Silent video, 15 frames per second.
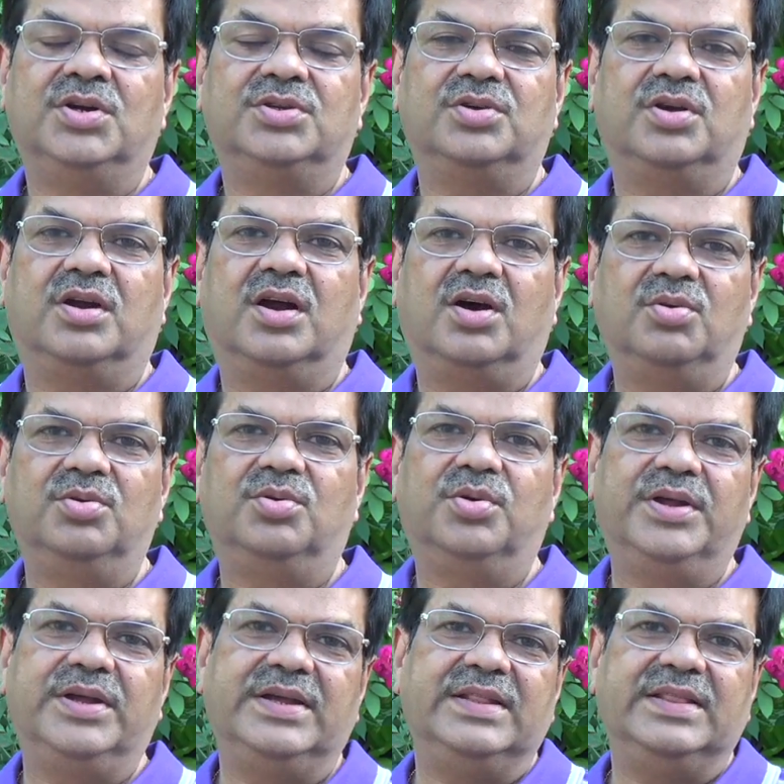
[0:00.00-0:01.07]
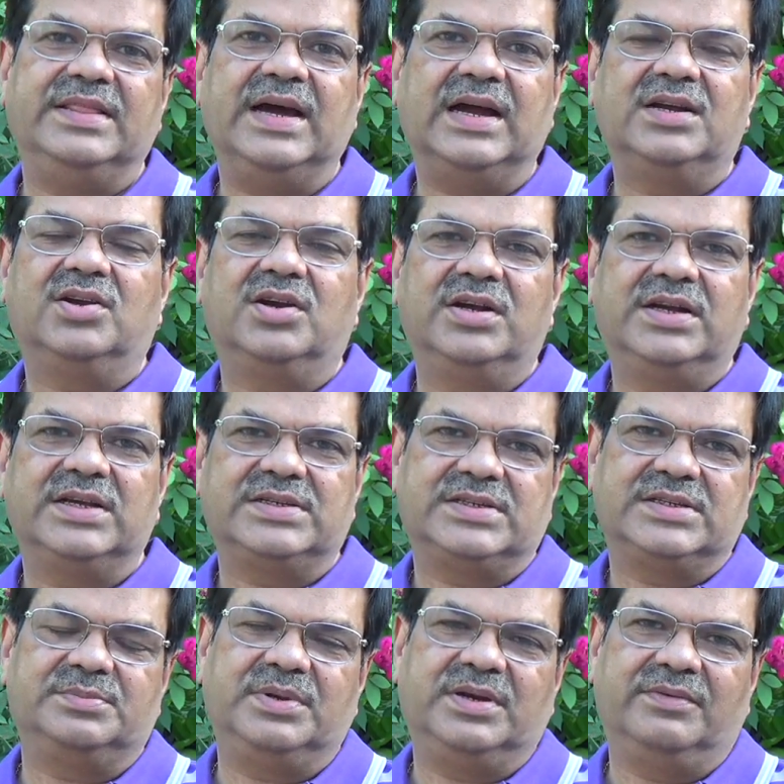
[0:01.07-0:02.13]
So Rahu today in that context
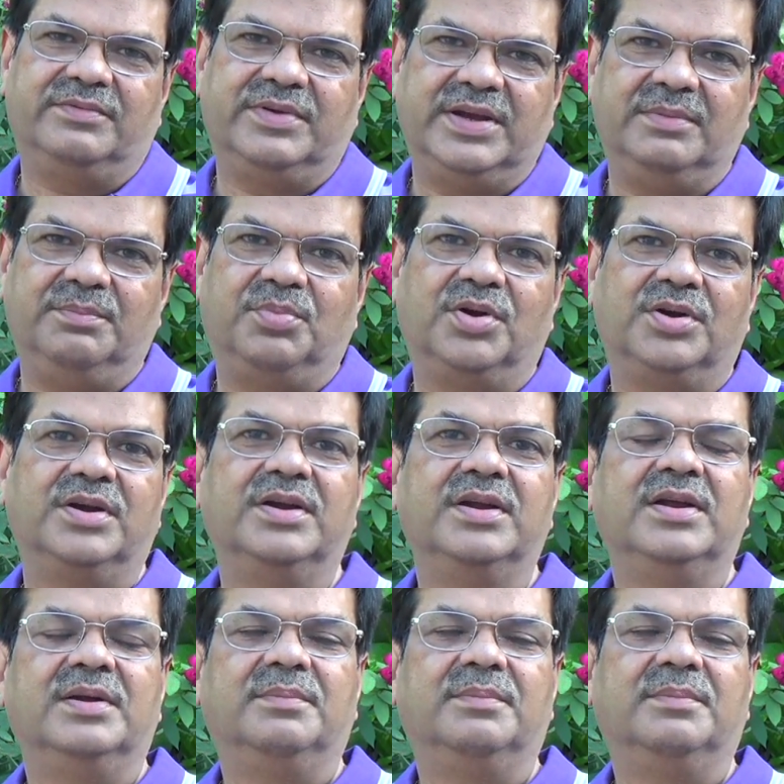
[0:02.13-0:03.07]
has become very important,